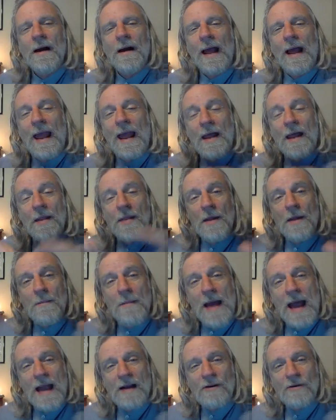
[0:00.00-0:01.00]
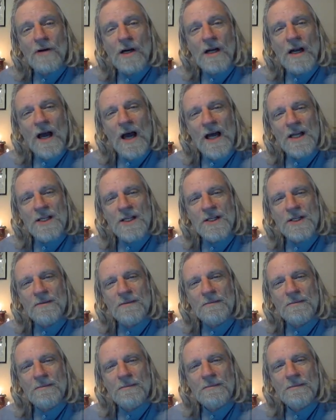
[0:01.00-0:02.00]
and the
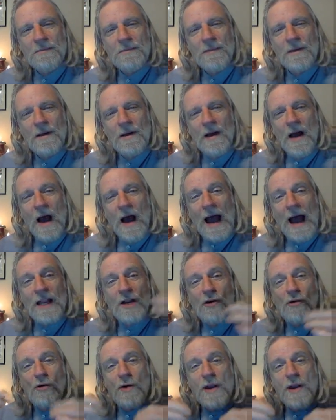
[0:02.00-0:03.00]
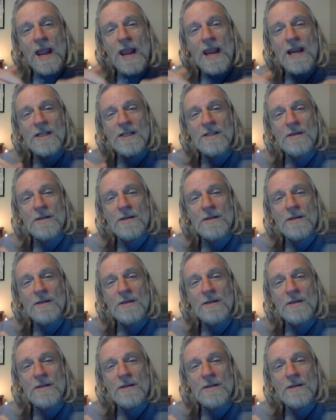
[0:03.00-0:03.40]
macrocosm. I create